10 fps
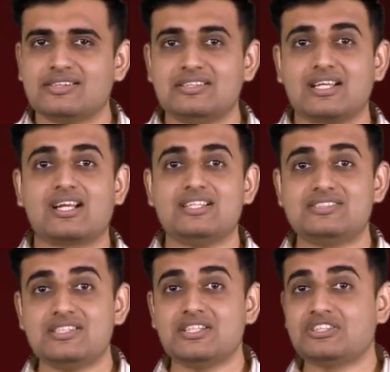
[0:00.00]
then the
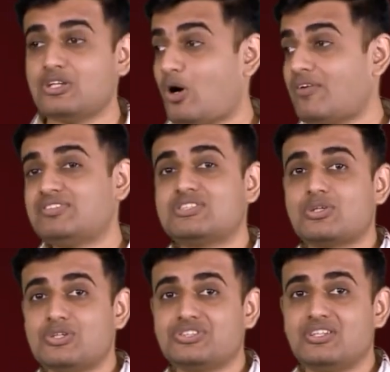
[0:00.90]
concentration of this
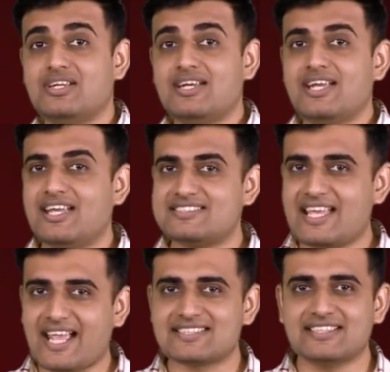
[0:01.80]
solution is
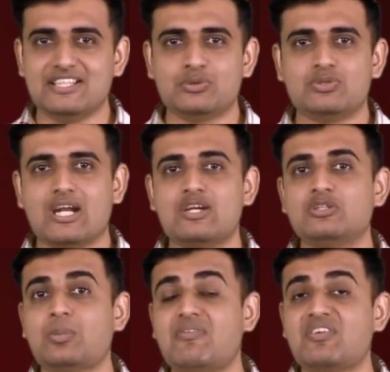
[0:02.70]
x into 10 to
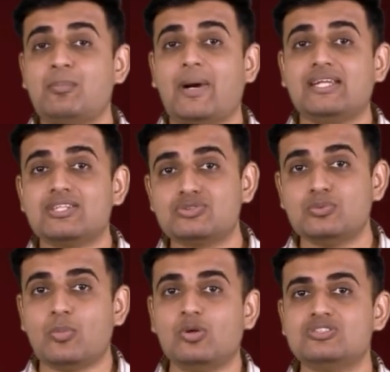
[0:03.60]
the power minus
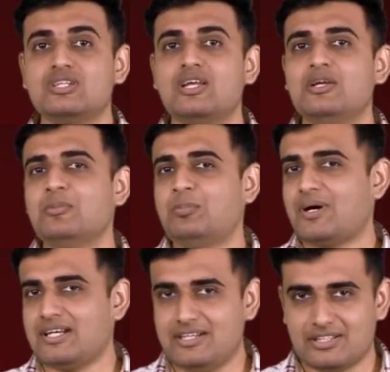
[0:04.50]
2 moles
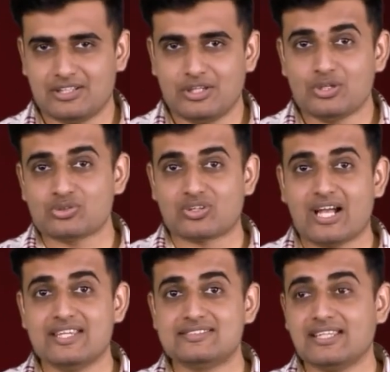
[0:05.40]
per liter. So
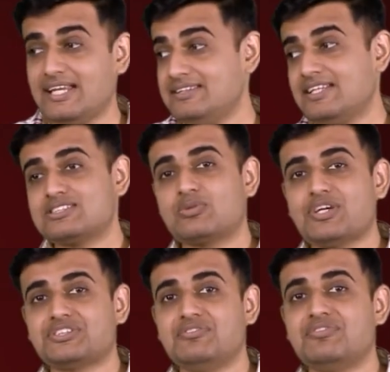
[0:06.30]
guys, in this
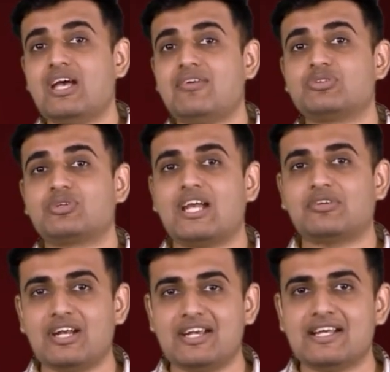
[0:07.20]
question, we have to
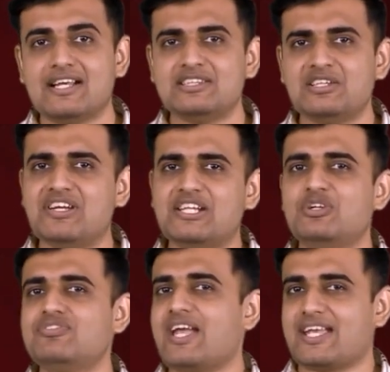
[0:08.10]
calculate the
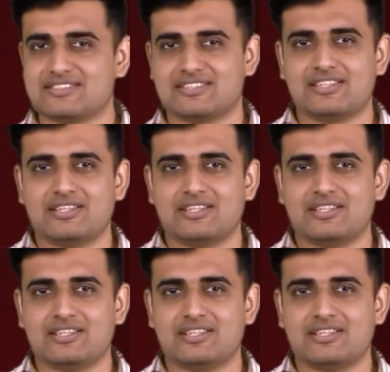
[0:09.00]
value of x.